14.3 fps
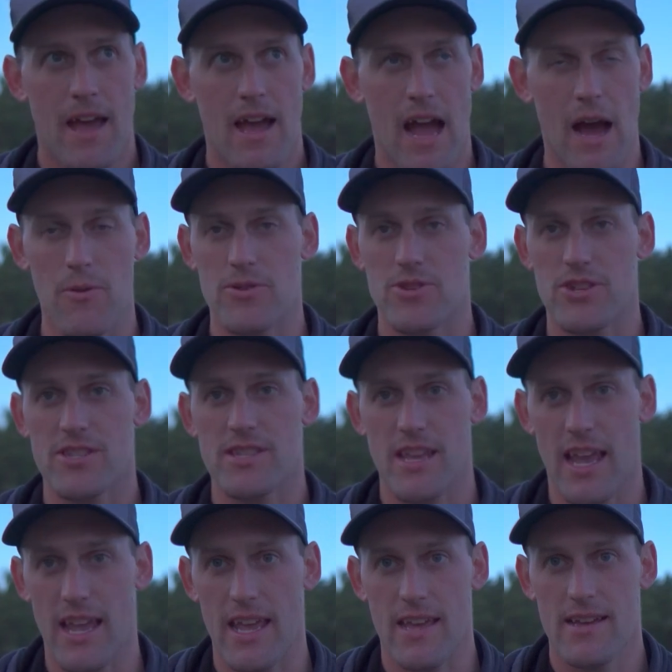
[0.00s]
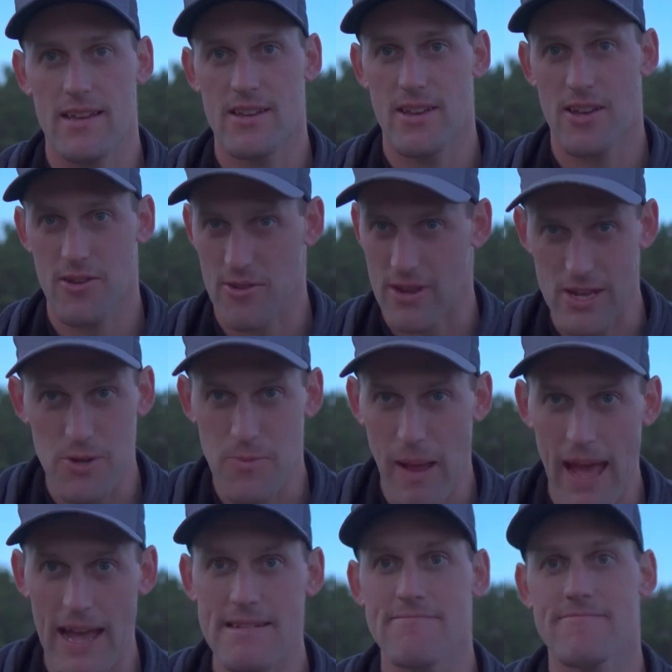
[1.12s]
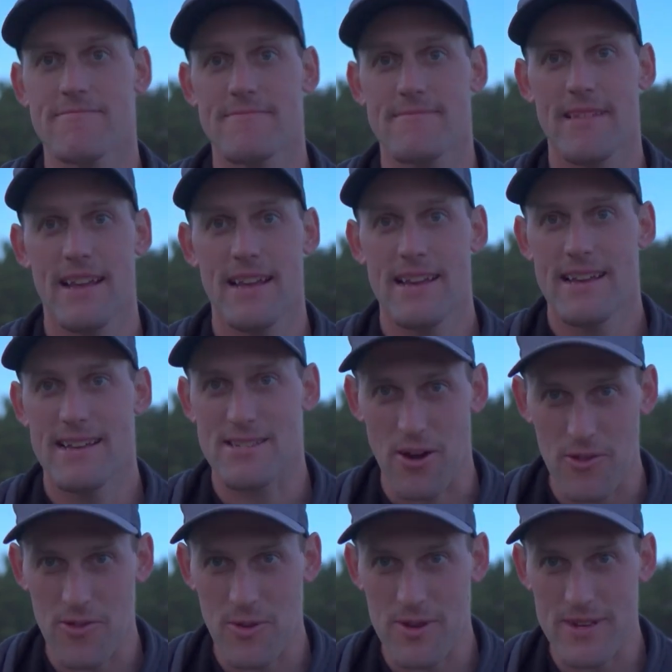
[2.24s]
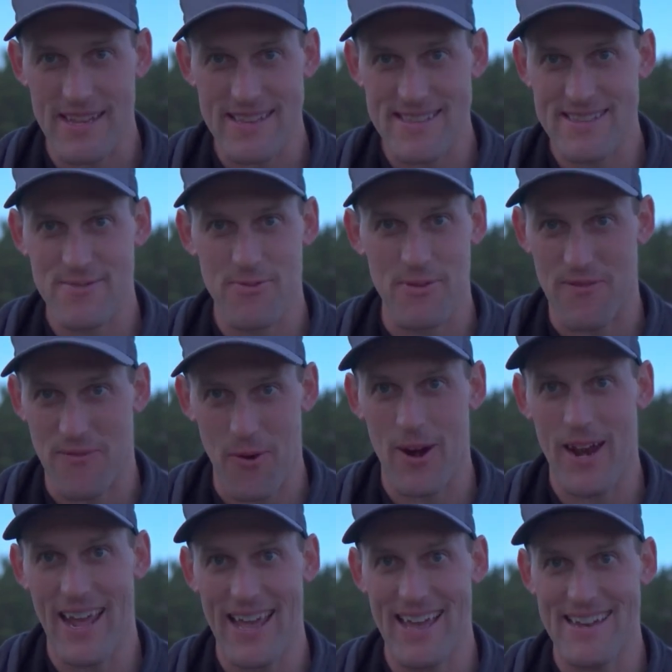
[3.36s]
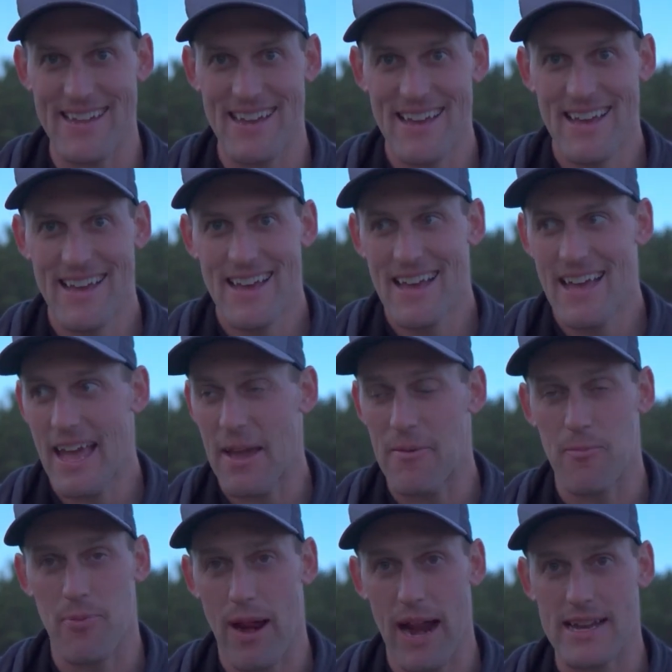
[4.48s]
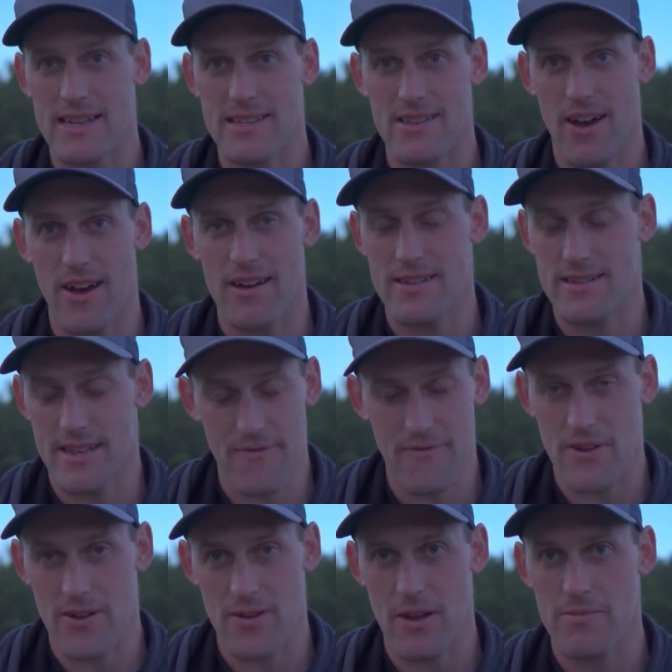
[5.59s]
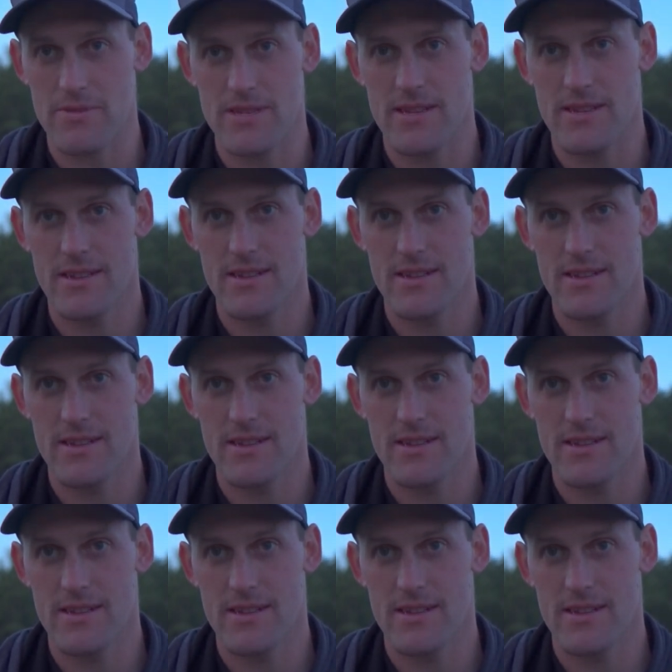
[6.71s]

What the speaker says: I would just say, get your bag, start throwing discs with a forehand, and practice on different grips